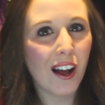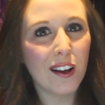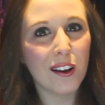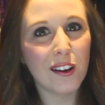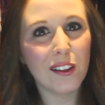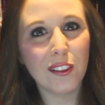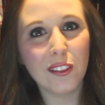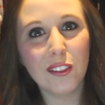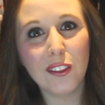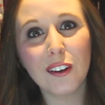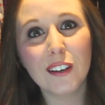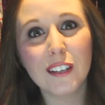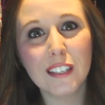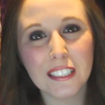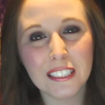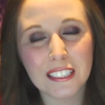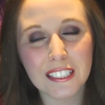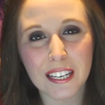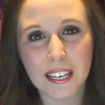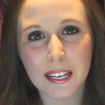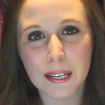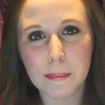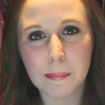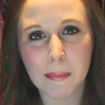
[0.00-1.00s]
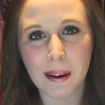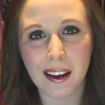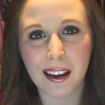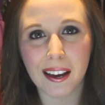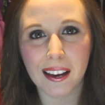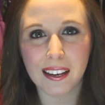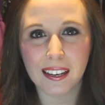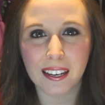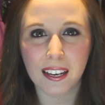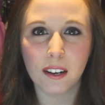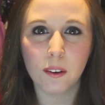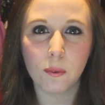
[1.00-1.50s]
looked in
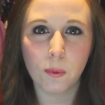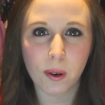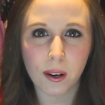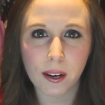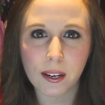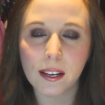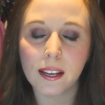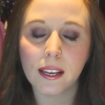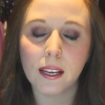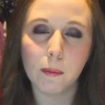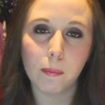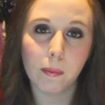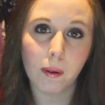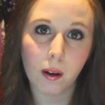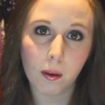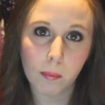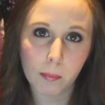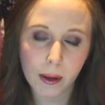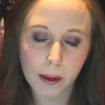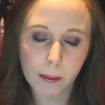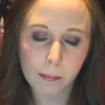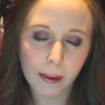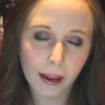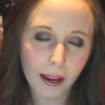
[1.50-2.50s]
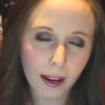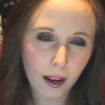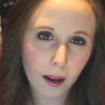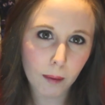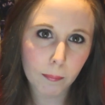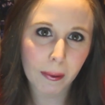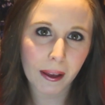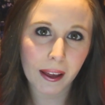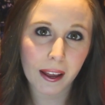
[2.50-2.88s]
my kind of where I keep all my makeup,